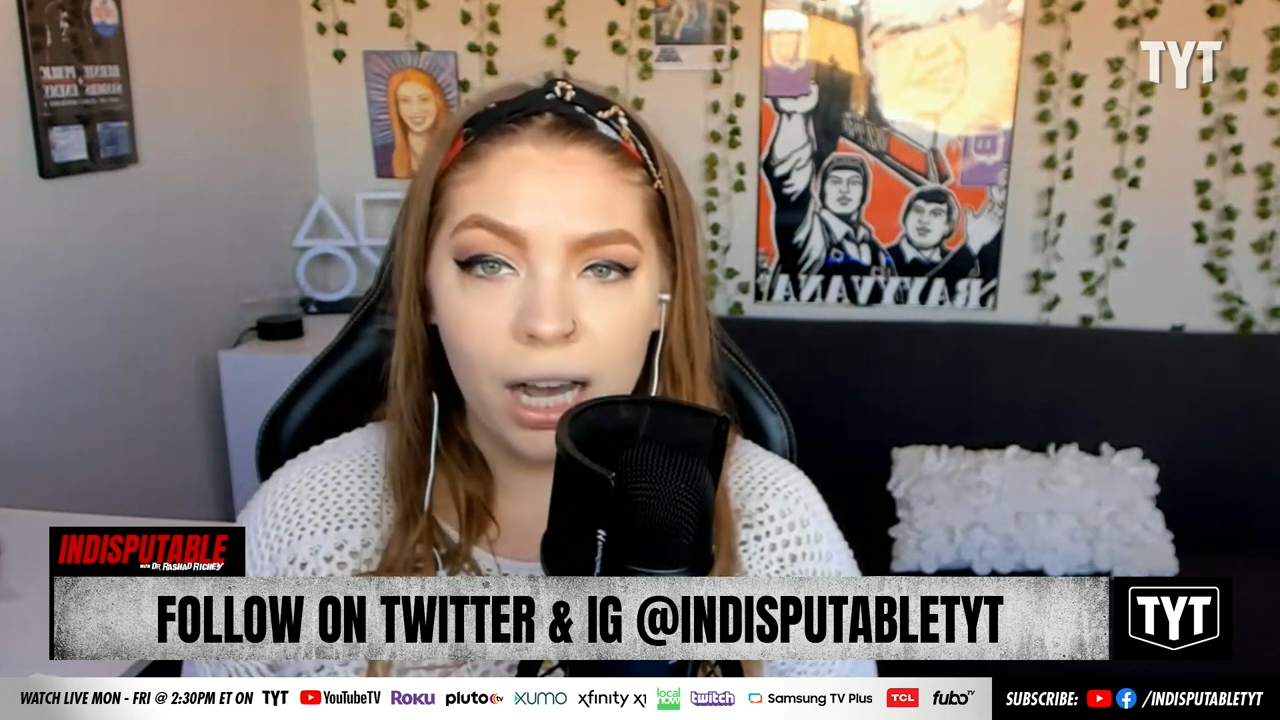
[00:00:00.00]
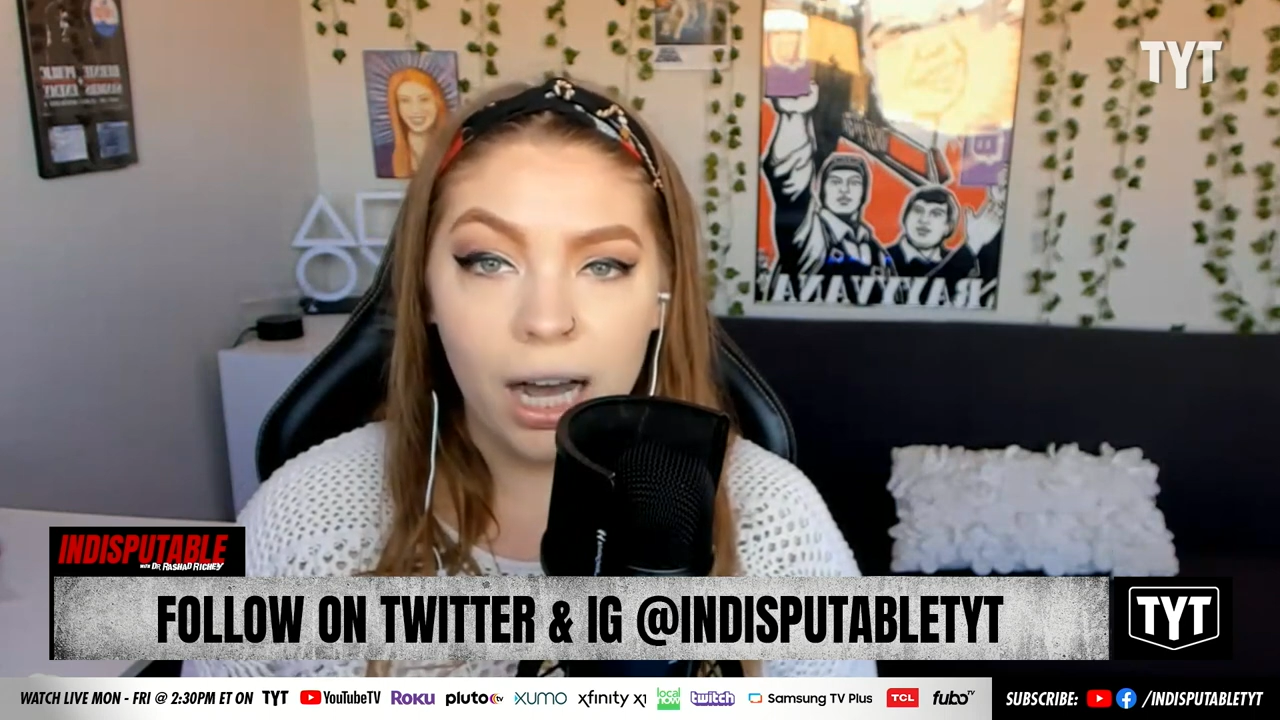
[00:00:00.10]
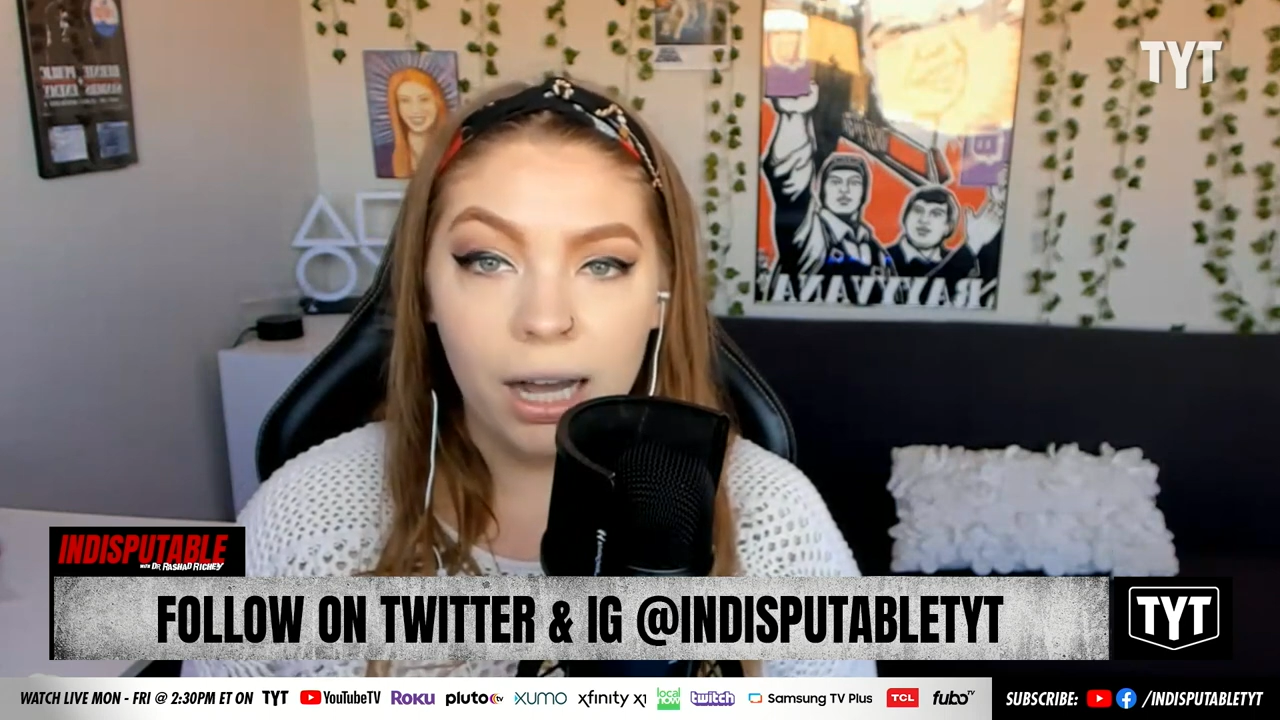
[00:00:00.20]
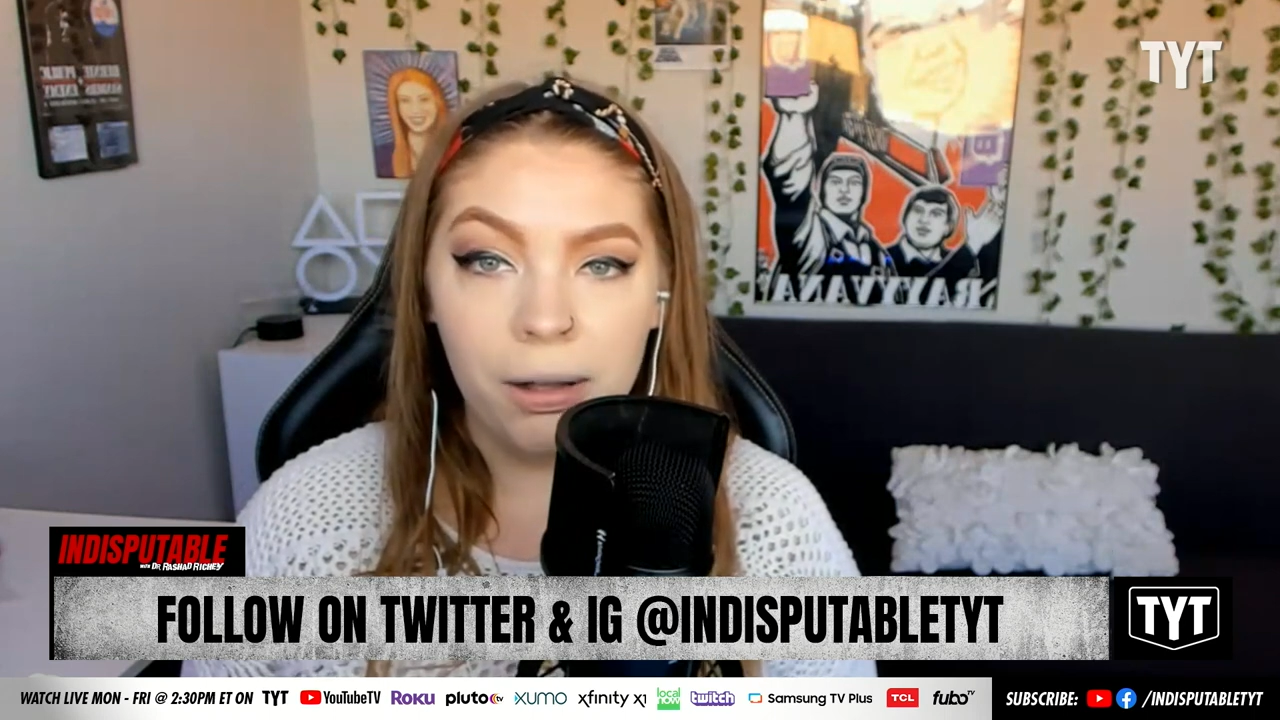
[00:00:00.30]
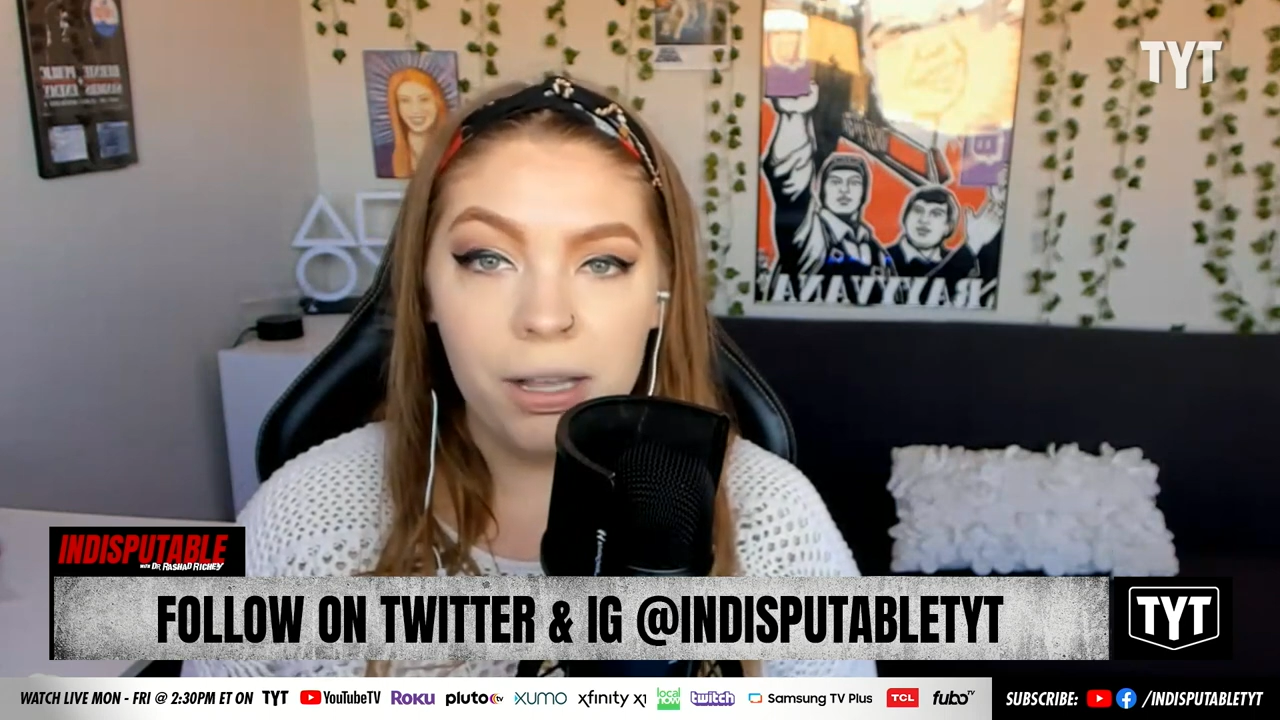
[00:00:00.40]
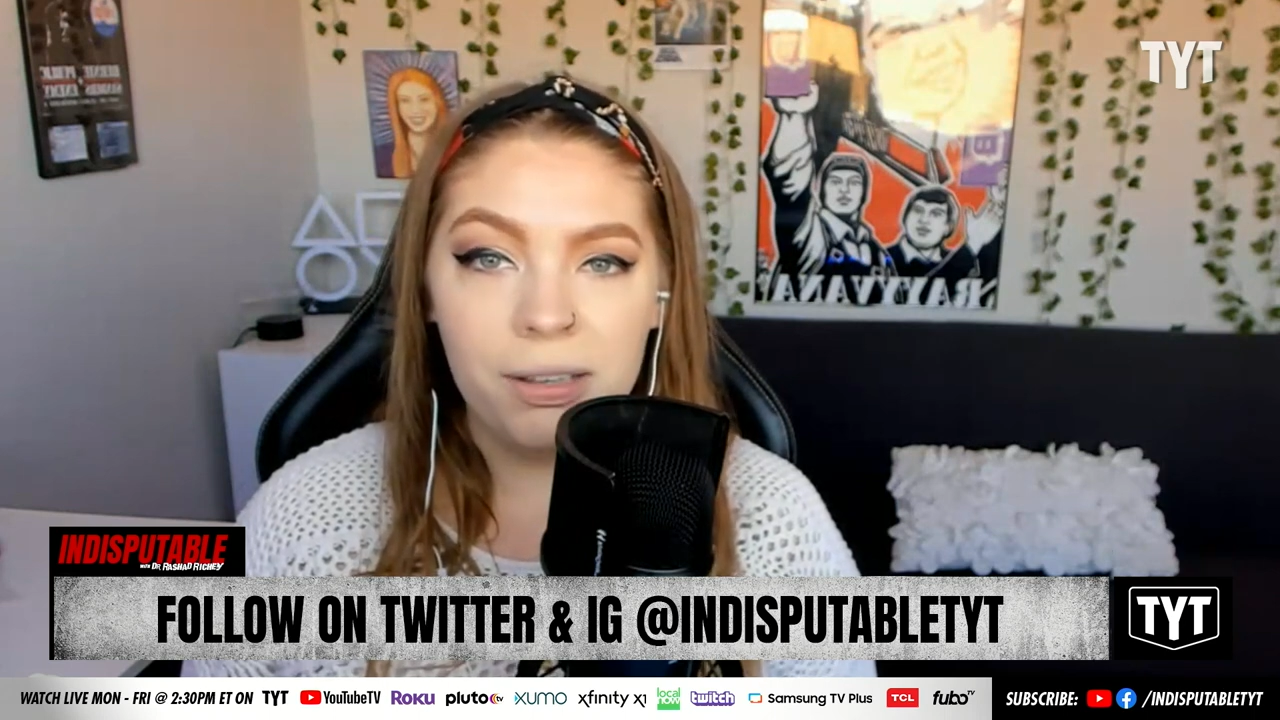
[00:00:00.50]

uh,